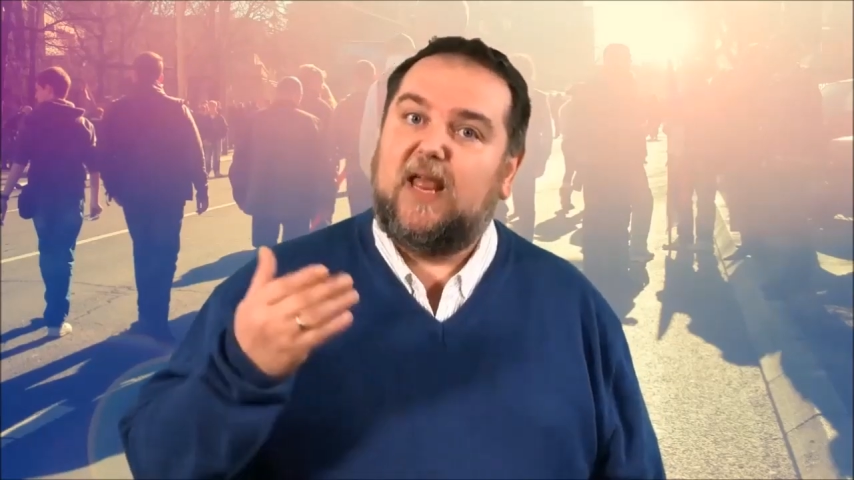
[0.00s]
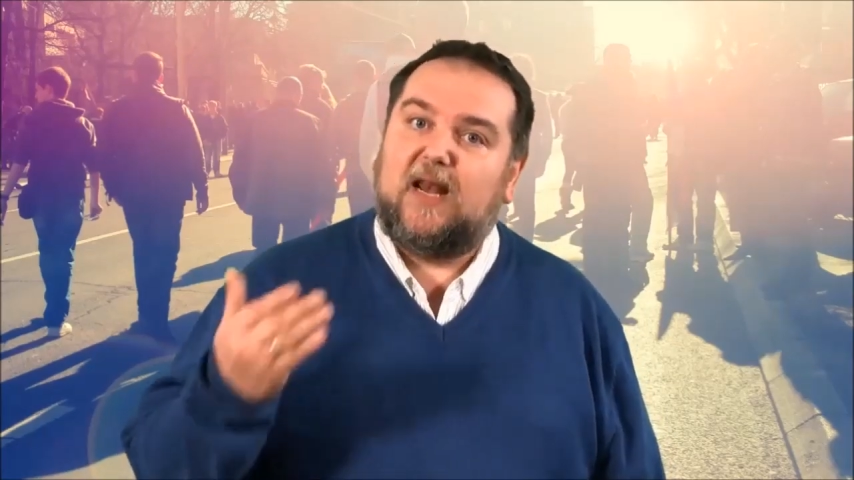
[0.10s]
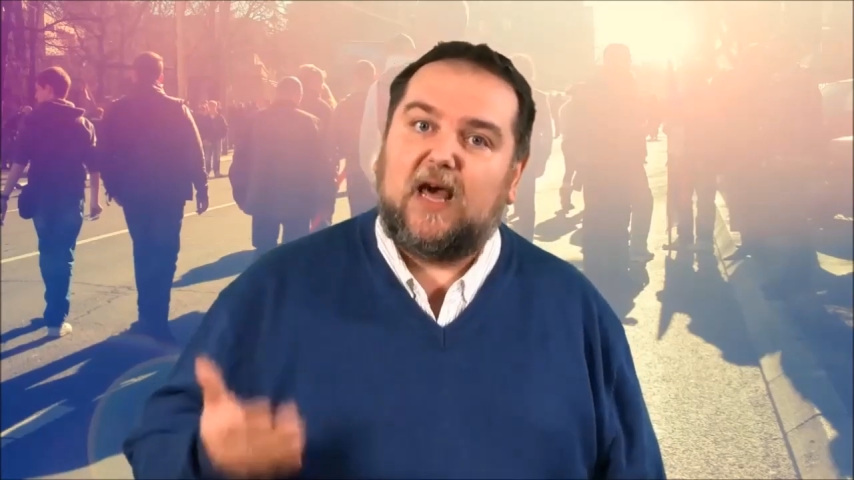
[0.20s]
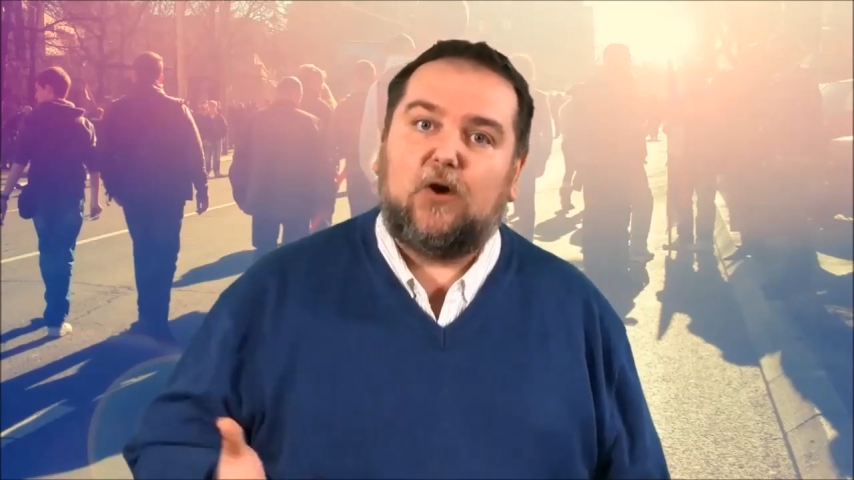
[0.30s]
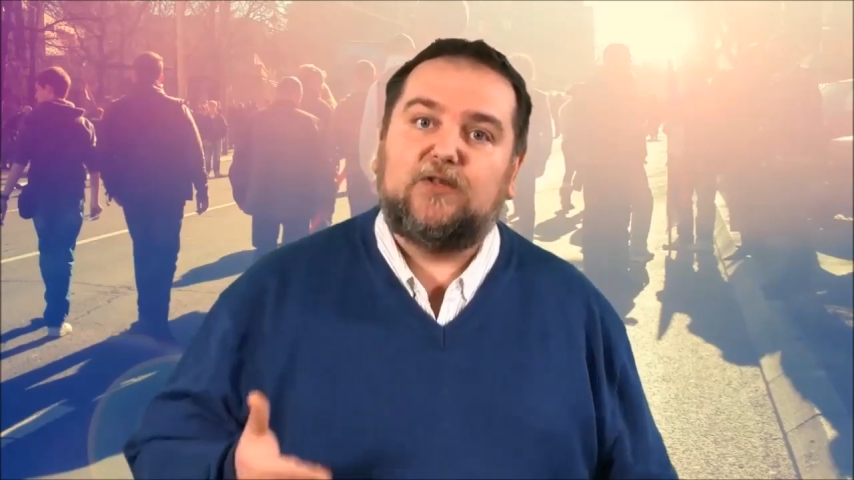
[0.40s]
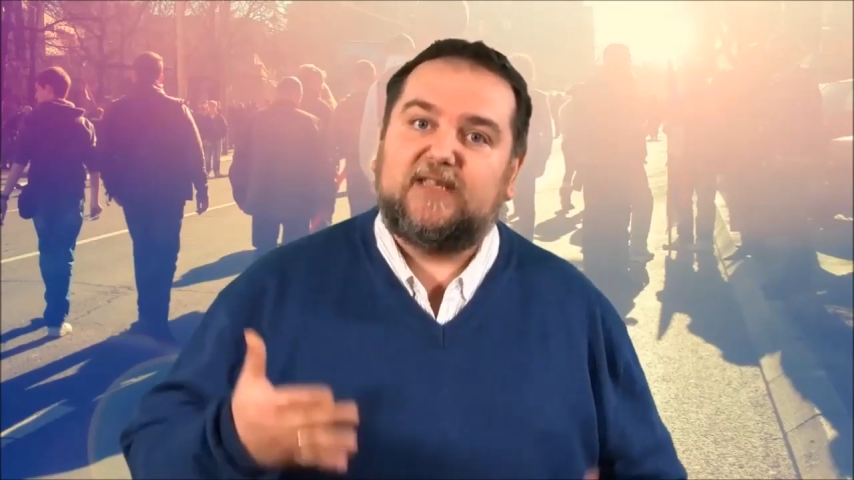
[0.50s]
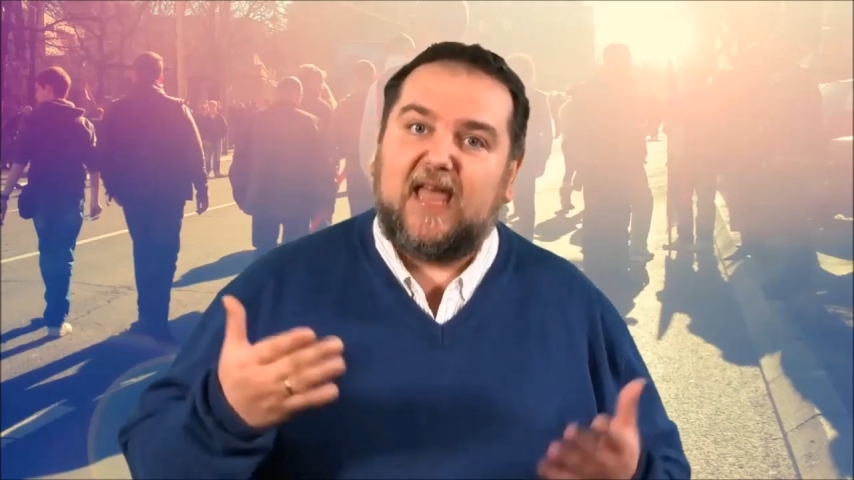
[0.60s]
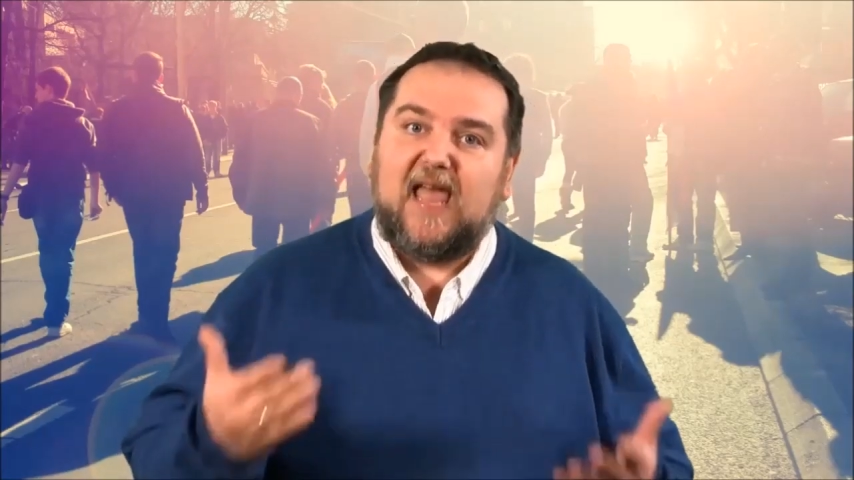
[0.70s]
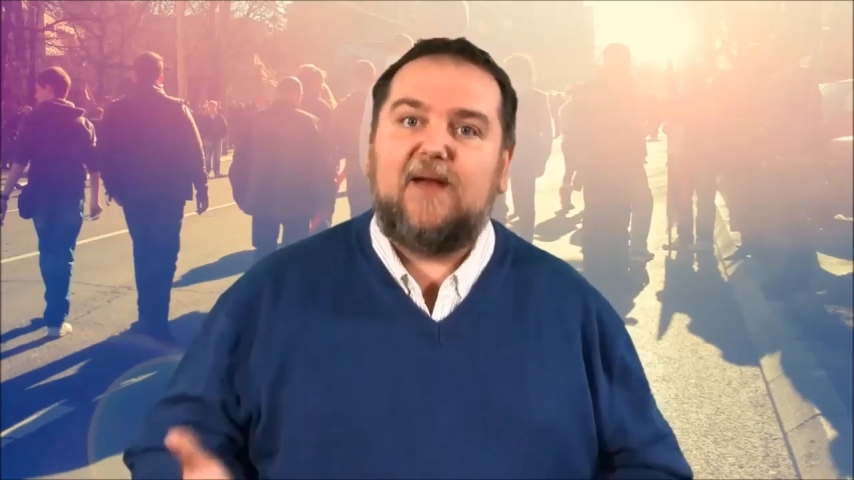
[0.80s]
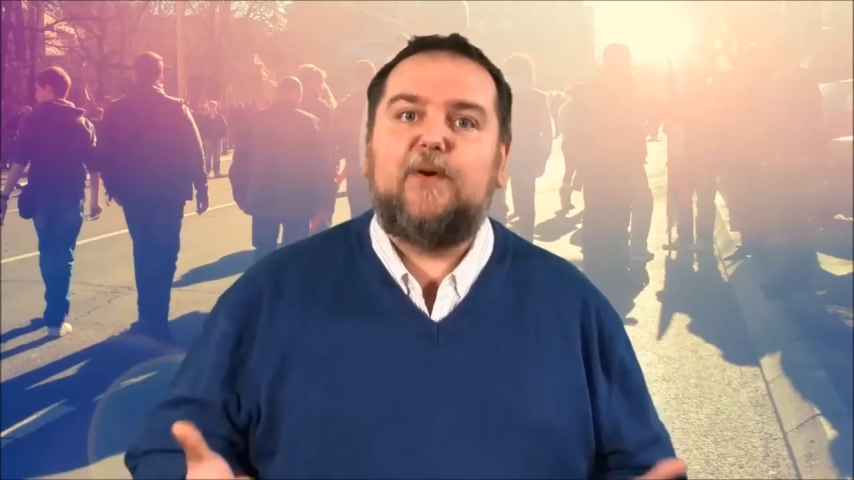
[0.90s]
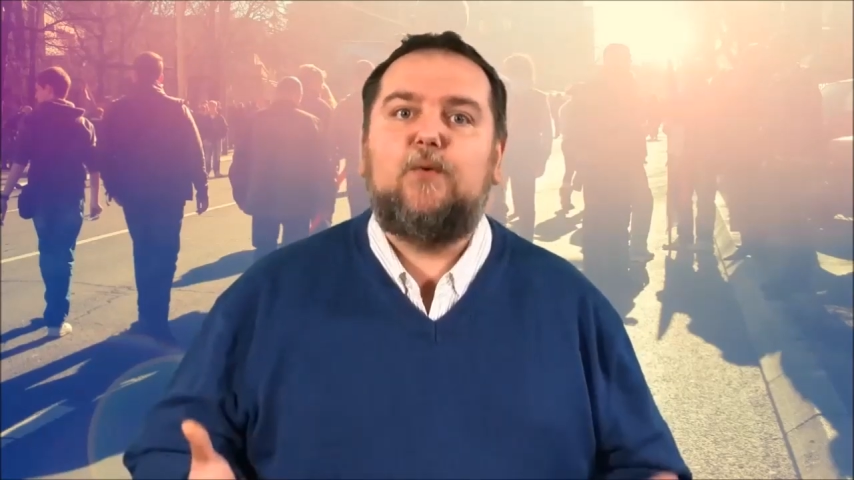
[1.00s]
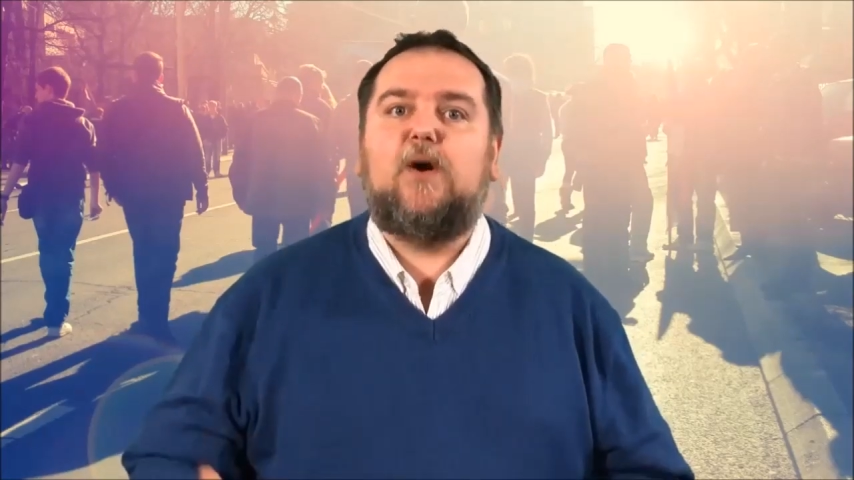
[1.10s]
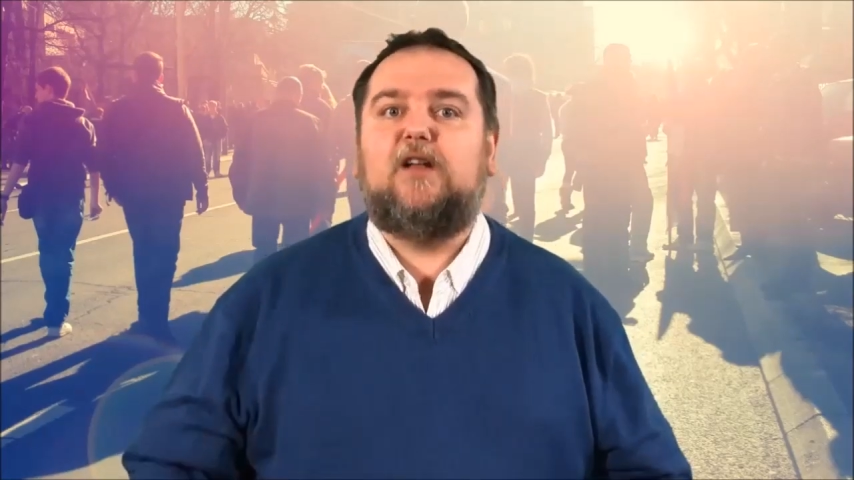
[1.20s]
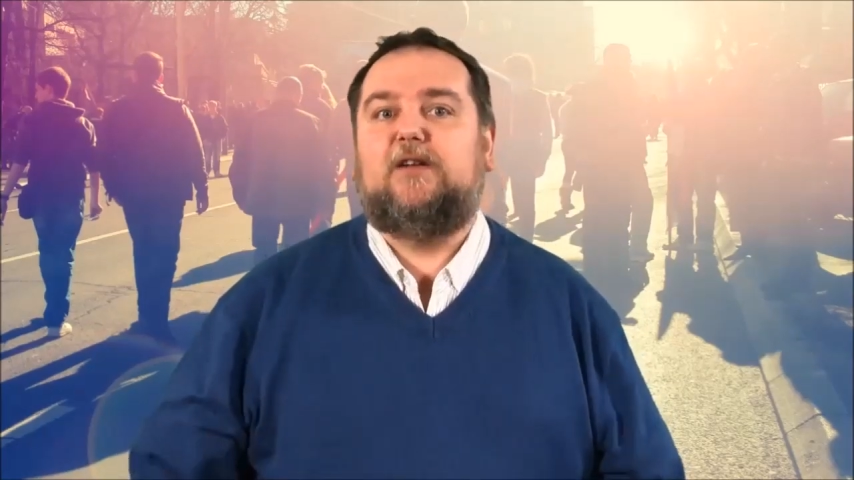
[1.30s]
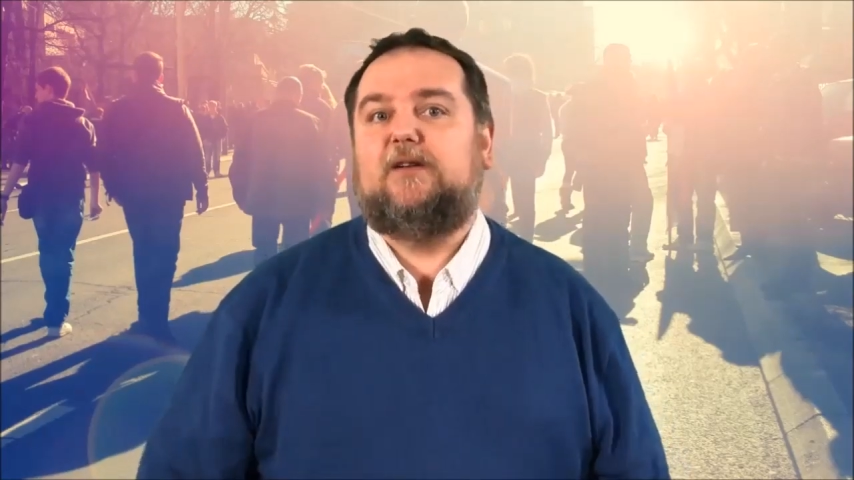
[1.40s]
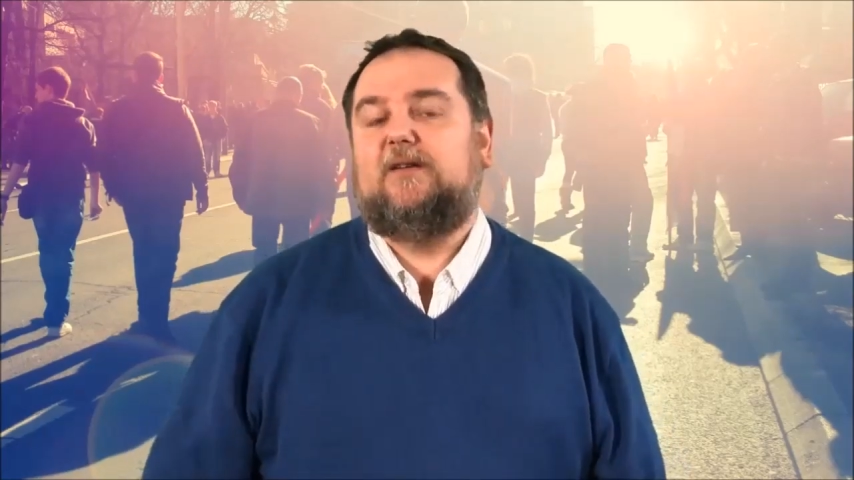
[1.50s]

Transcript: allows everyone